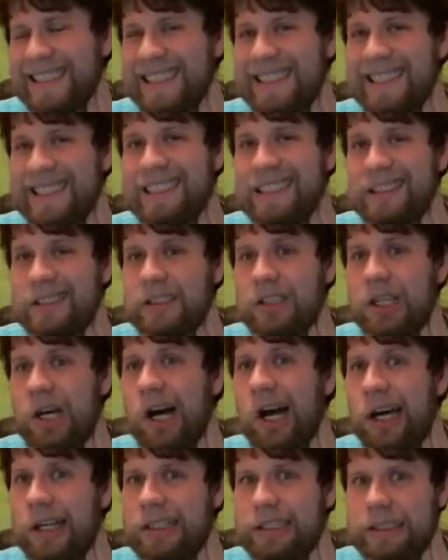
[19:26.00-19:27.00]
he
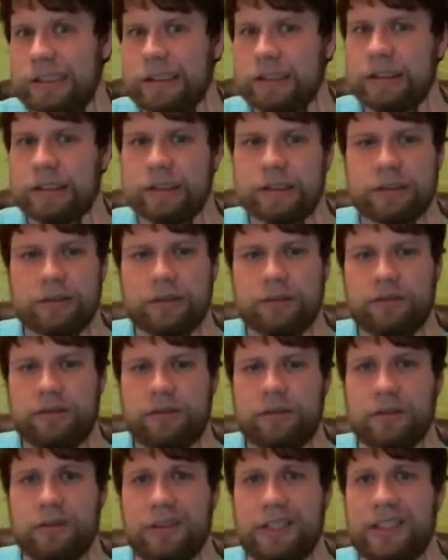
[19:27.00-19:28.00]
caught
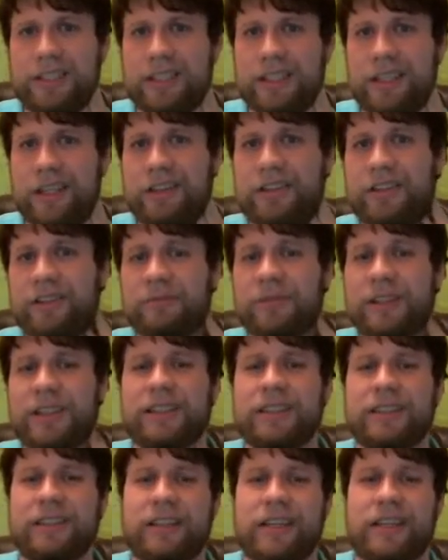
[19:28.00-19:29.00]
desolation
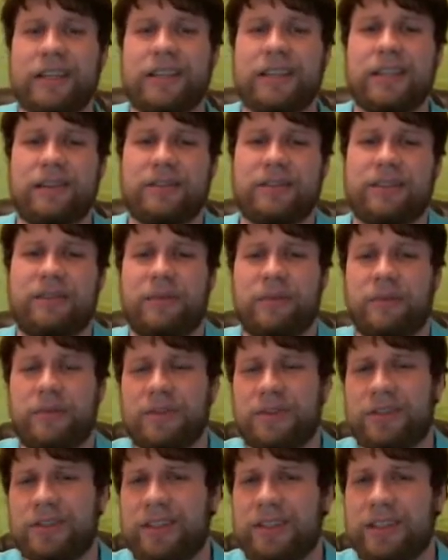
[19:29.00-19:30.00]
when testing out some of the
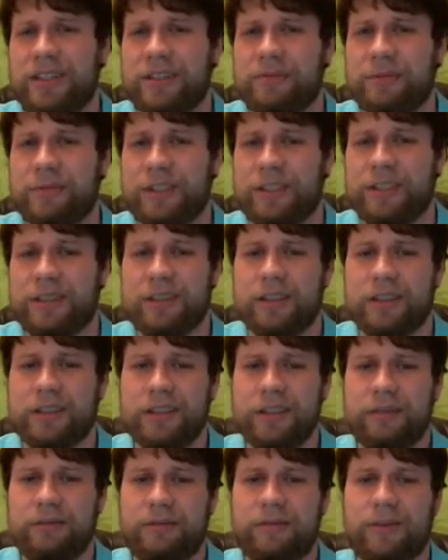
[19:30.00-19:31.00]
machines we
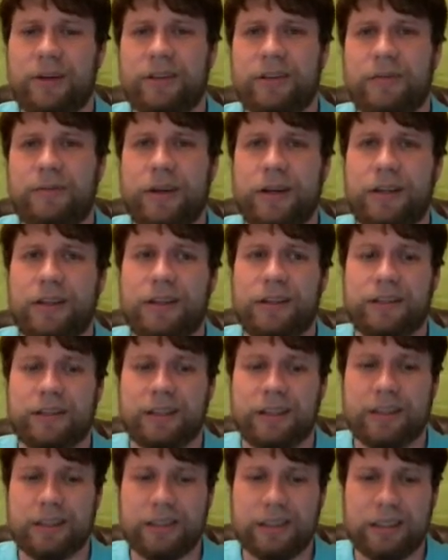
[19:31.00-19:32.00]
fought to fight
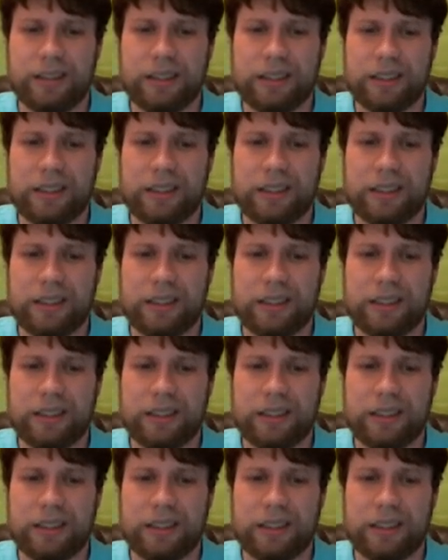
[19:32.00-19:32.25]
Garland.